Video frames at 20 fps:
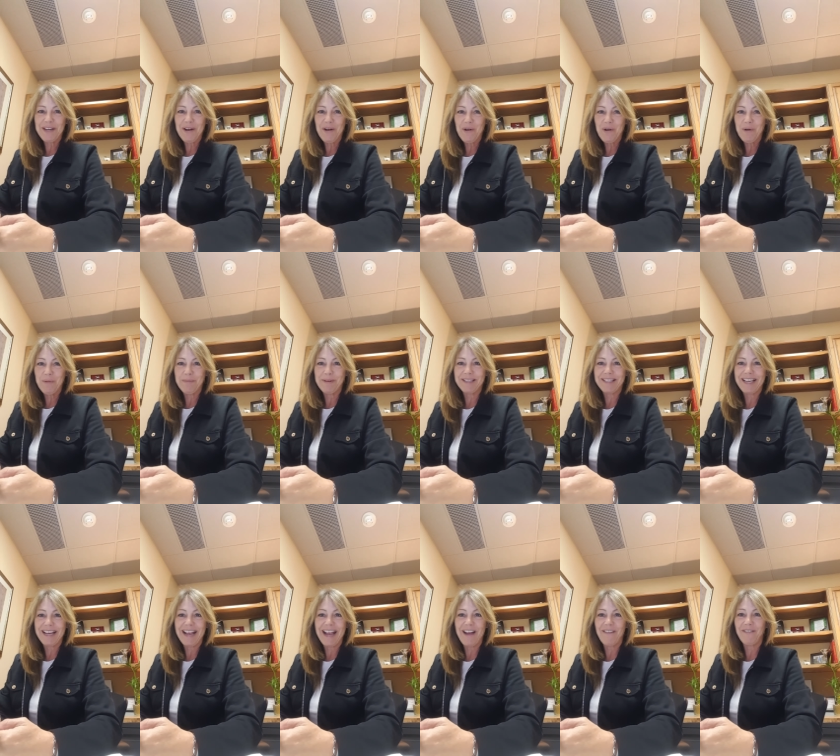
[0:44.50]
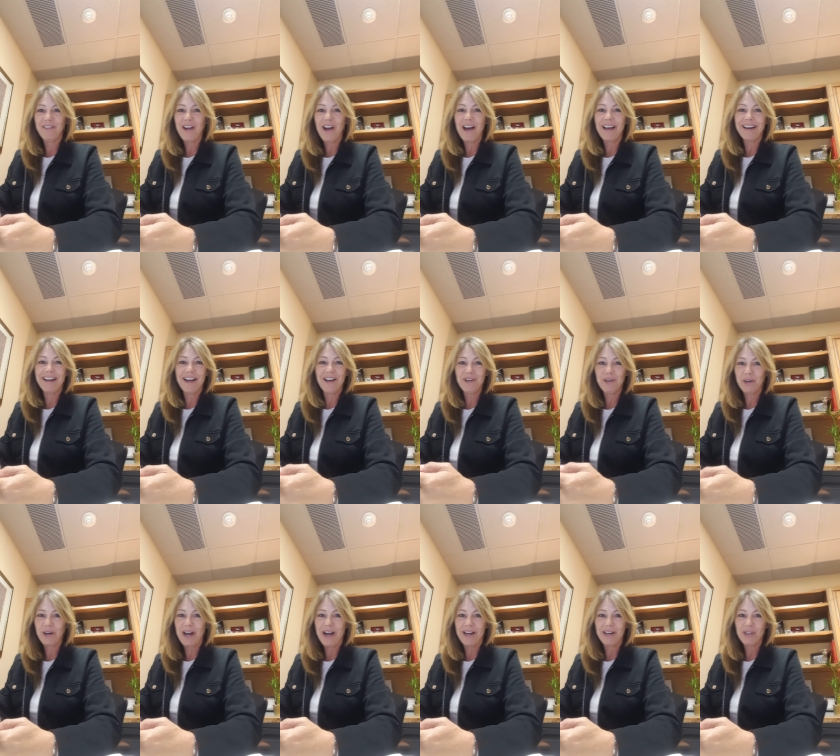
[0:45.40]
homes have gone
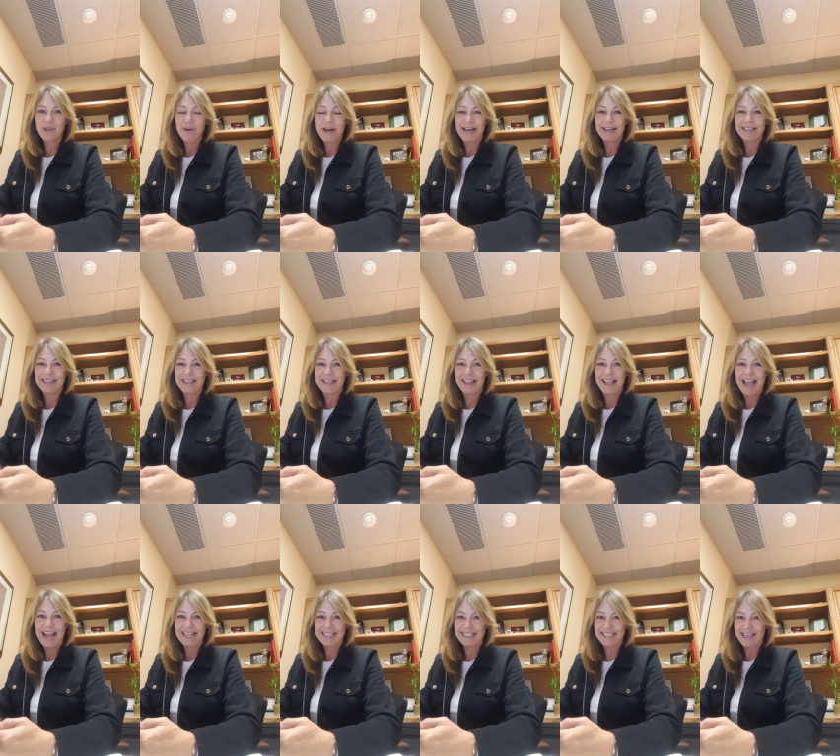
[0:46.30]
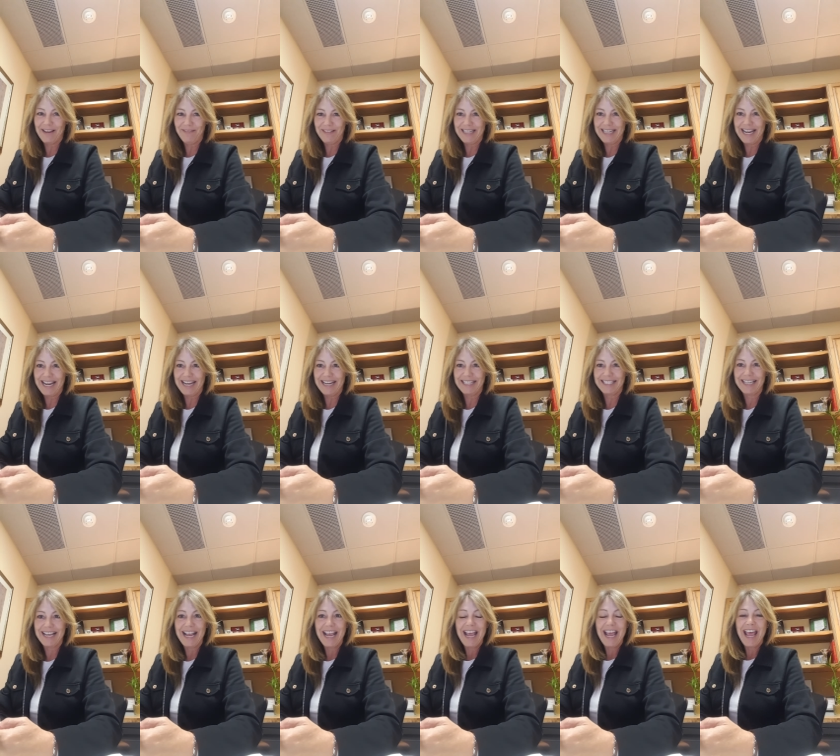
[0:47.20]
under contract in the last seven
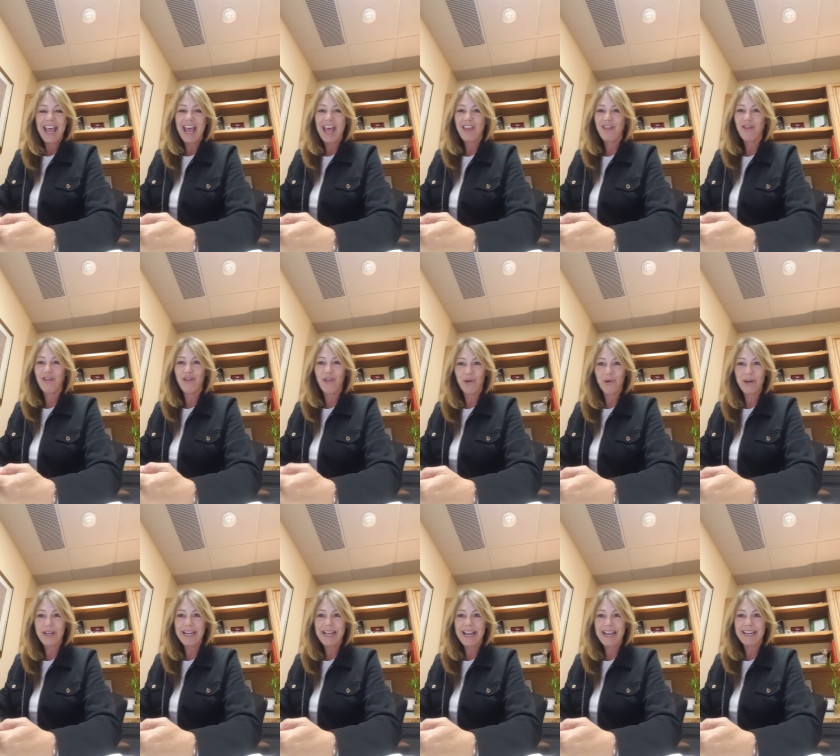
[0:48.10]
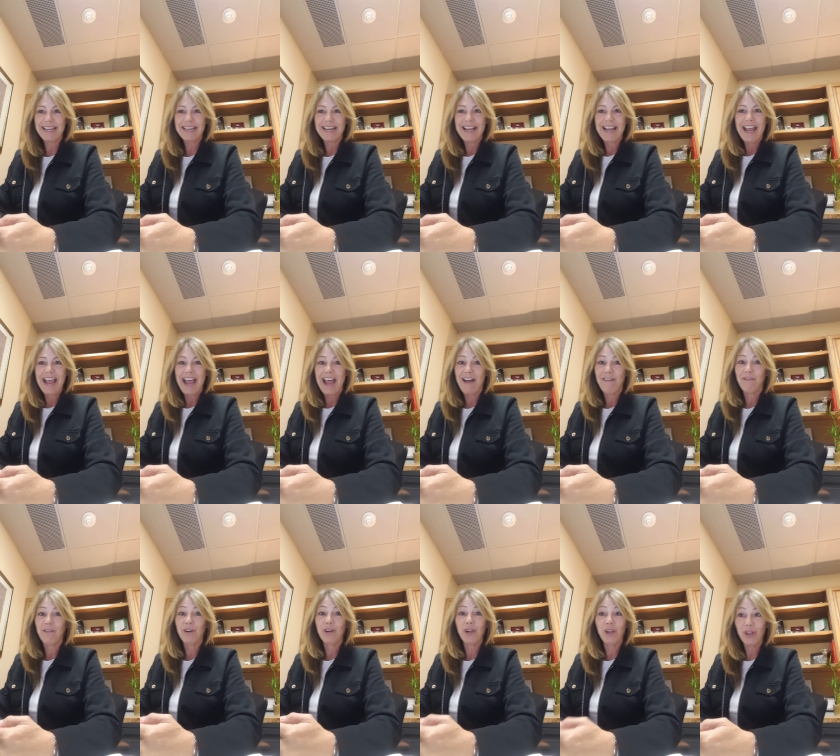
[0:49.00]
days, and 38
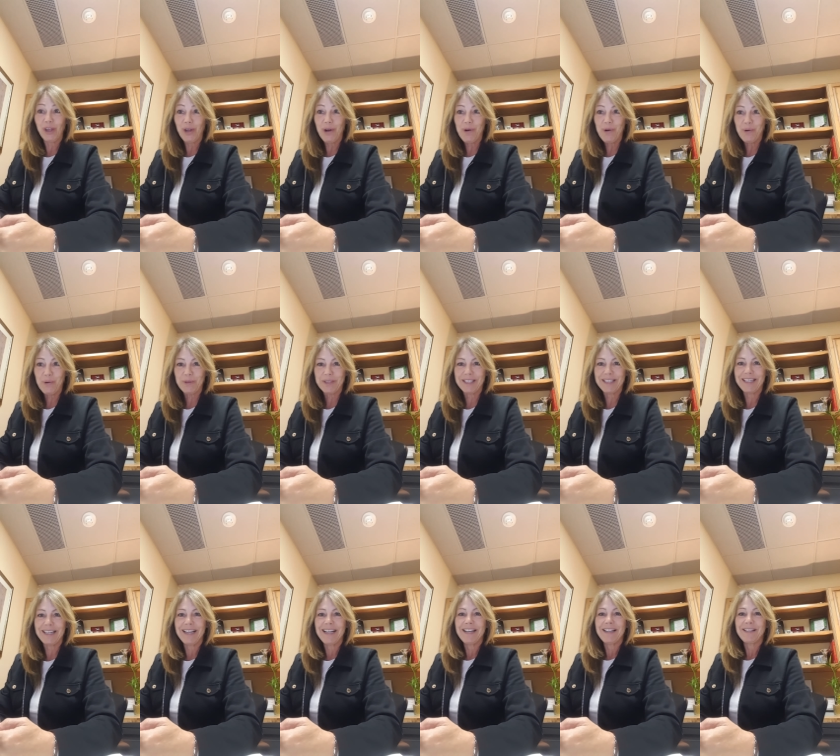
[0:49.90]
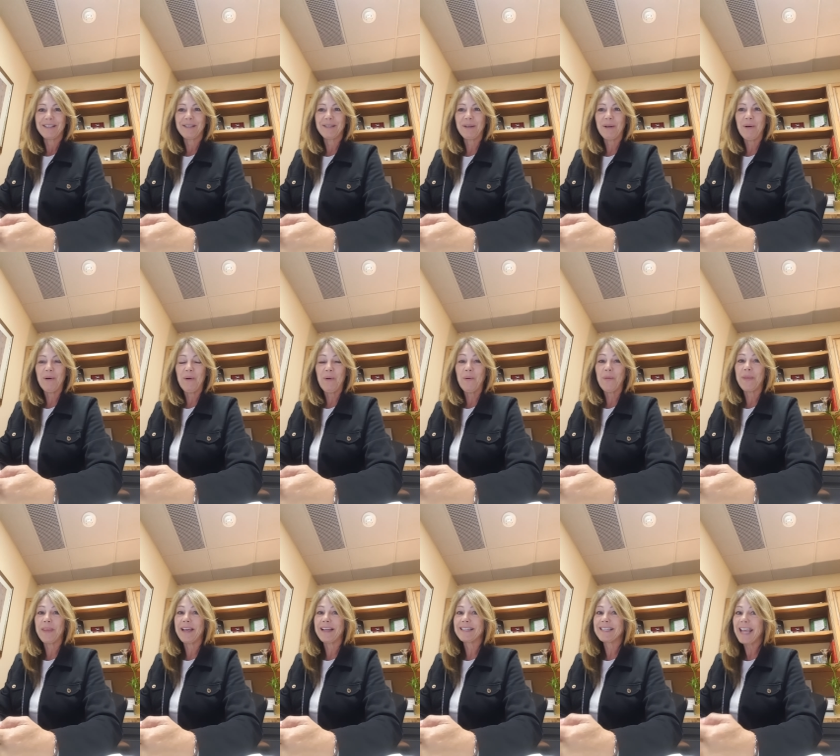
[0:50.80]
have closed. So,
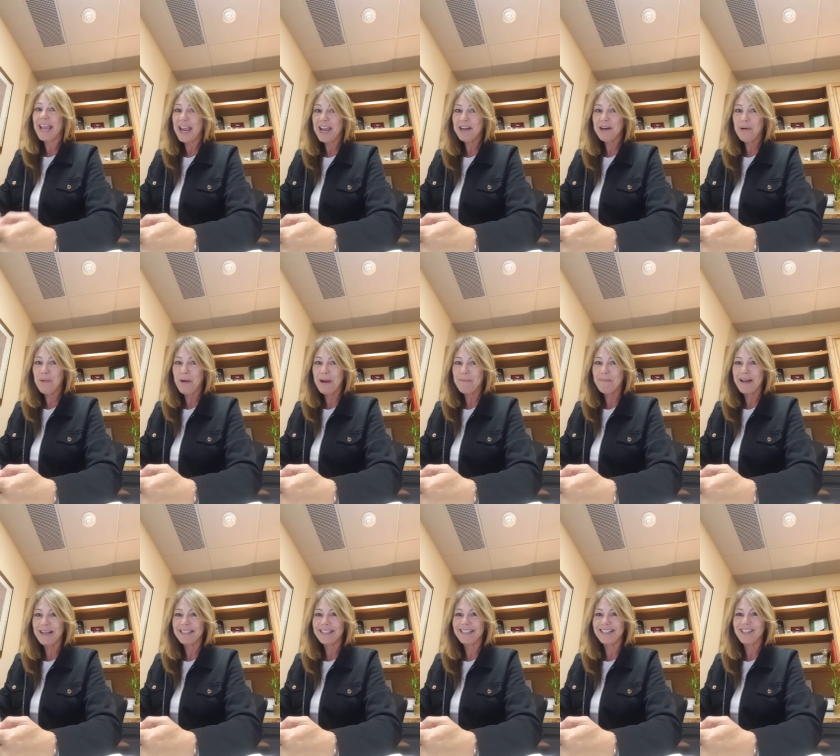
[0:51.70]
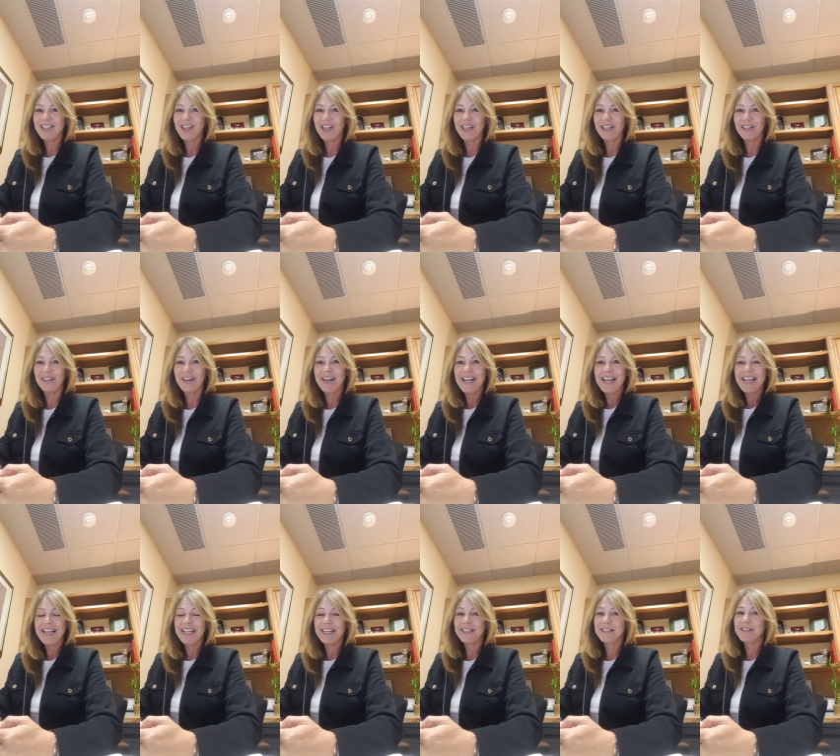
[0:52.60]
the takeaway message here
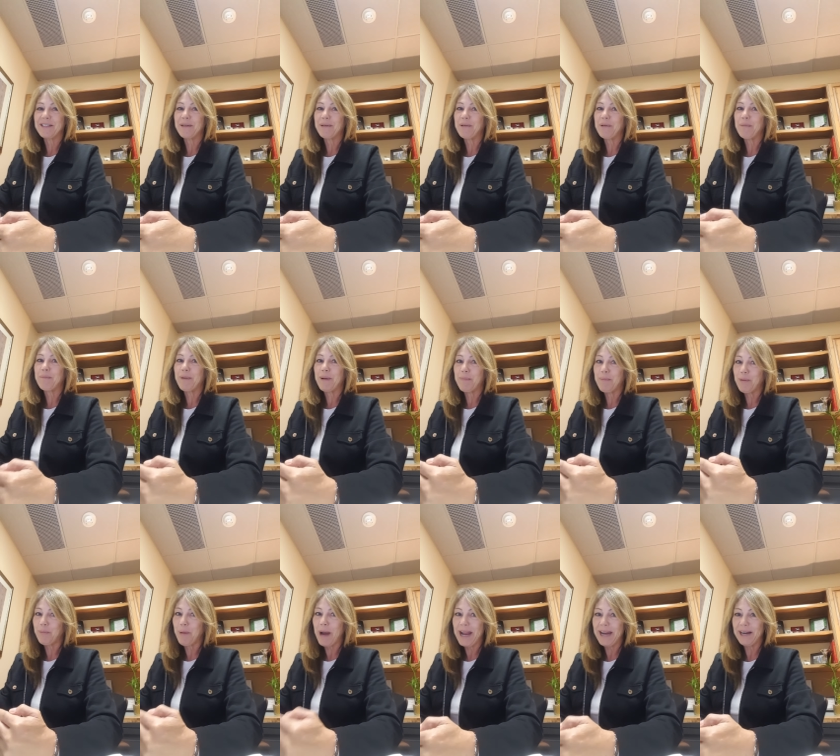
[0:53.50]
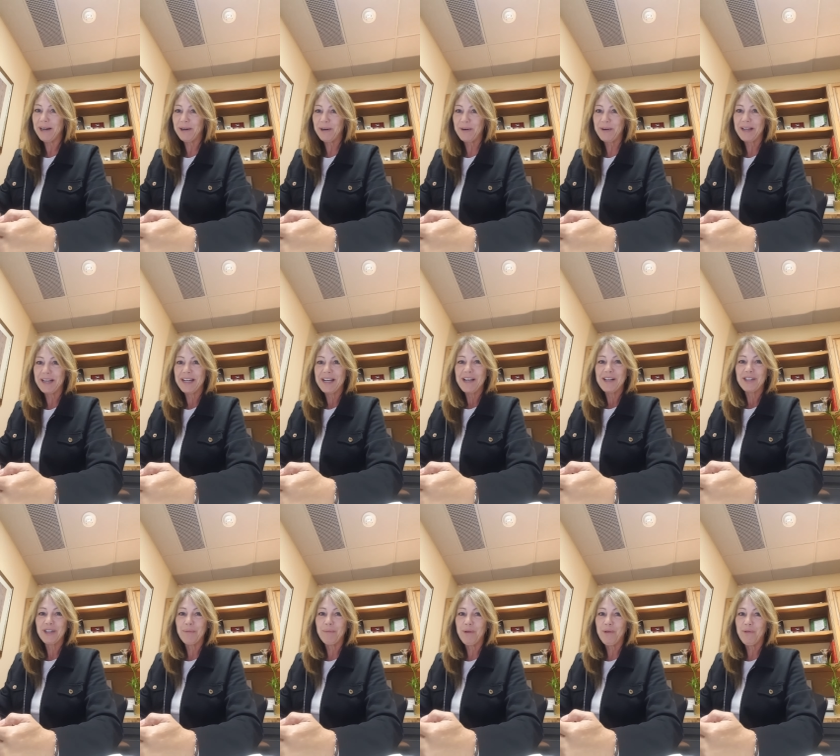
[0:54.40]
is to be prepared
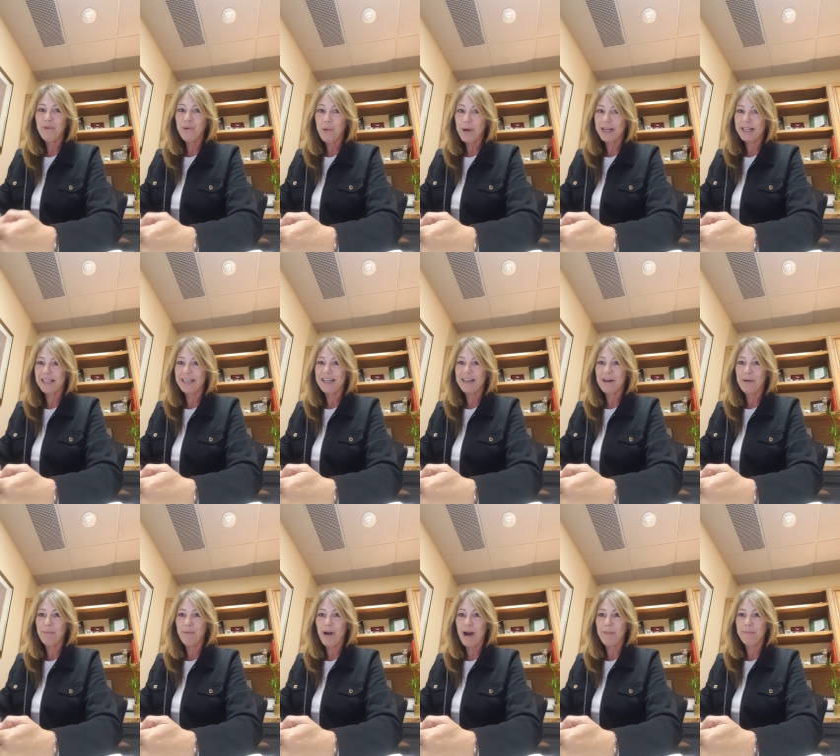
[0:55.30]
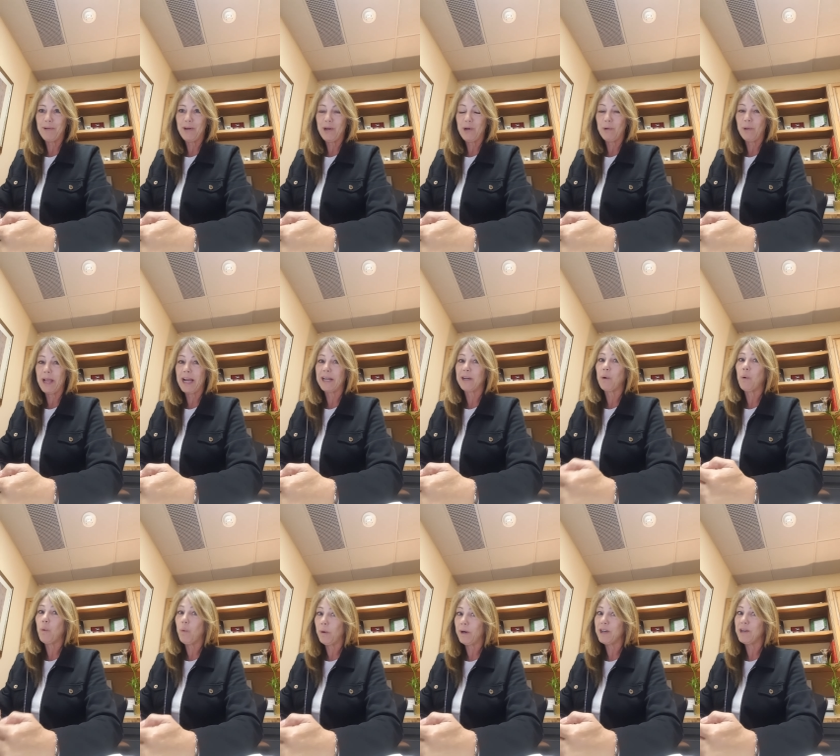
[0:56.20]
to move quickly on a property you like,
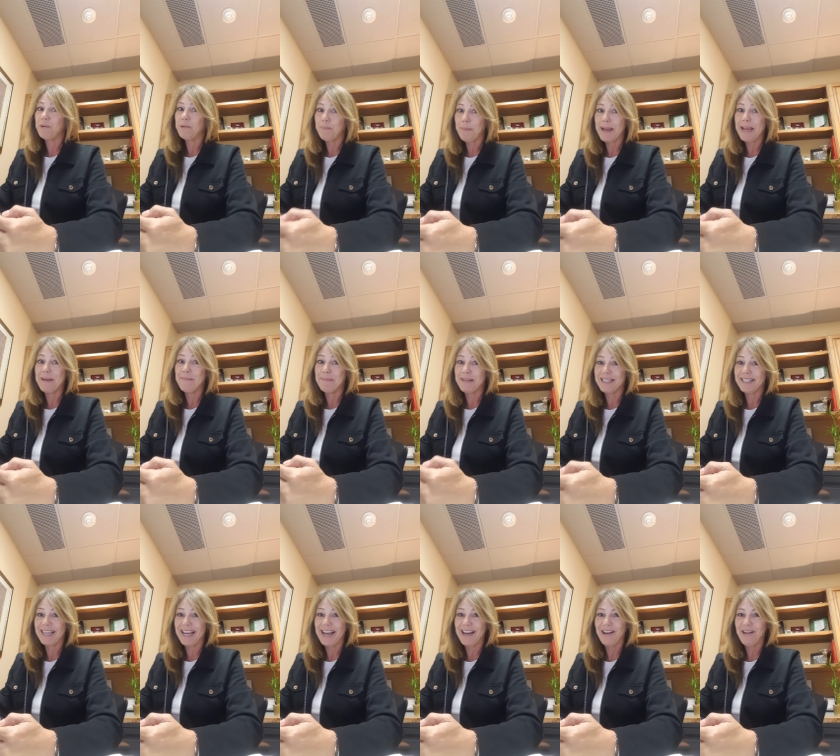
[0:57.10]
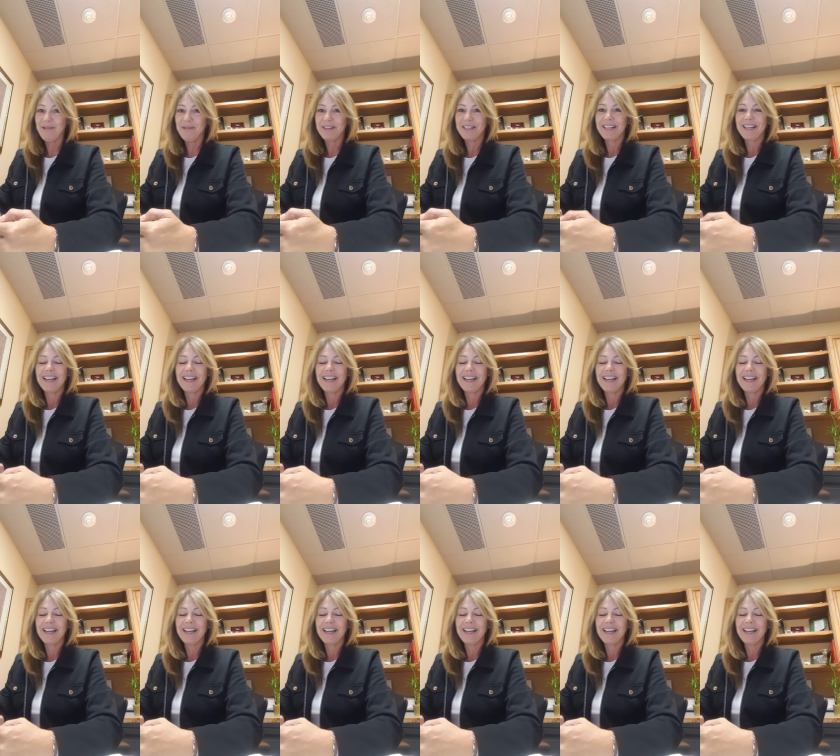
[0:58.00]
or you may miss out.